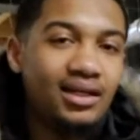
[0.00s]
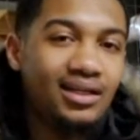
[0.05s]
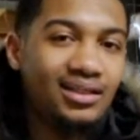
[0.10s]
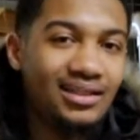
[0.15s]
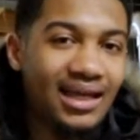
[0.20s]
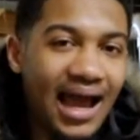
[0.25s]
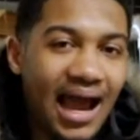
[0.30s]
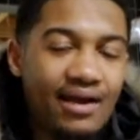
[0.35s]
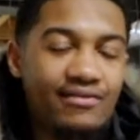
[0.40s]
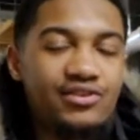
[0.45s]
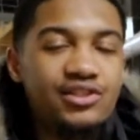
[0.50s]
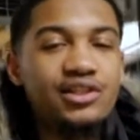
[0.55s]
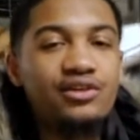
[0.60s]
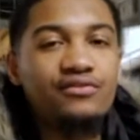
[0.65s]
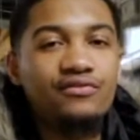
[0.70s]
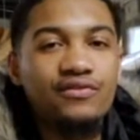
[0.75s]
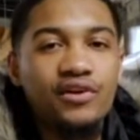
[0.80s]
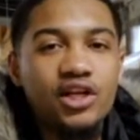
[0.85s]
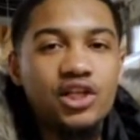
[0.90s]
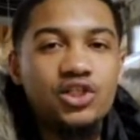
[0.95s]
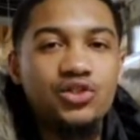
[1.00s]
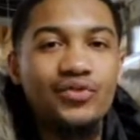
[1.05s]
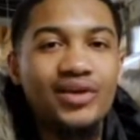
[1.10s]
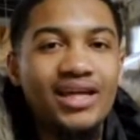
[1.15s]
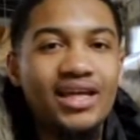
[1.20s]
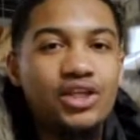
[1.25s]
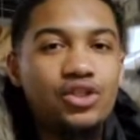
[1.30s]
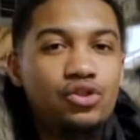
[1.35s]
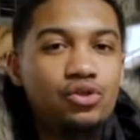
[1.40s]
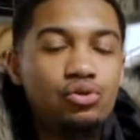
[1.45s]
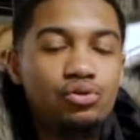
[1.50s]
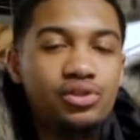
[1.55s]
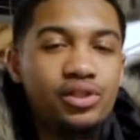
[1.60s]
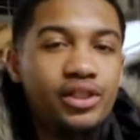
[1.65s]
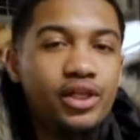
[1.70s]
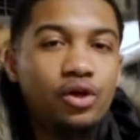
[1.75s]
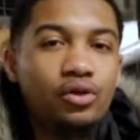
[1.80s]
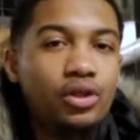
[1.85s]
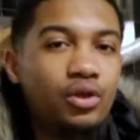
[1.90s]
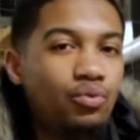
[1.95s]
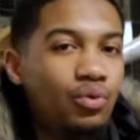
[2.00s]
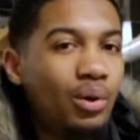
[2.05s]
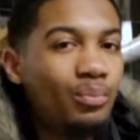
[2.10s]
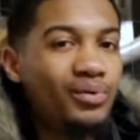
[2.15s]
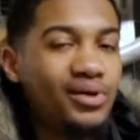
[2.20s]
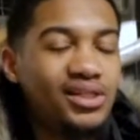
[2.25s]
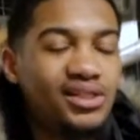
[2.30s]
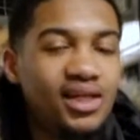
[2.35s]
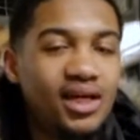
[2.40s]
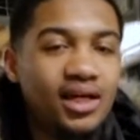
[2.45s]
the average conversion rate is usually only 1%.